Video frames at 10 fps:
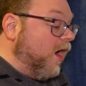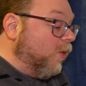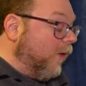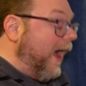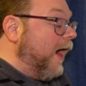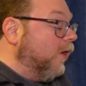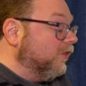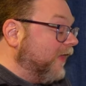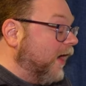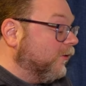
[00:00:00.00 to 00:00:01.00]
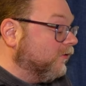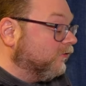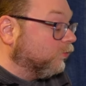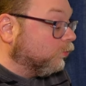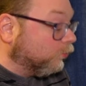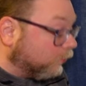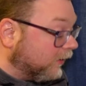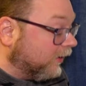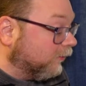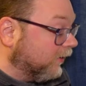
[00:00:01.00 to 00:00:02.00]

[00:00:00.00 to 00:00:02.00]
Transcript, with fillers: Wow, that was really,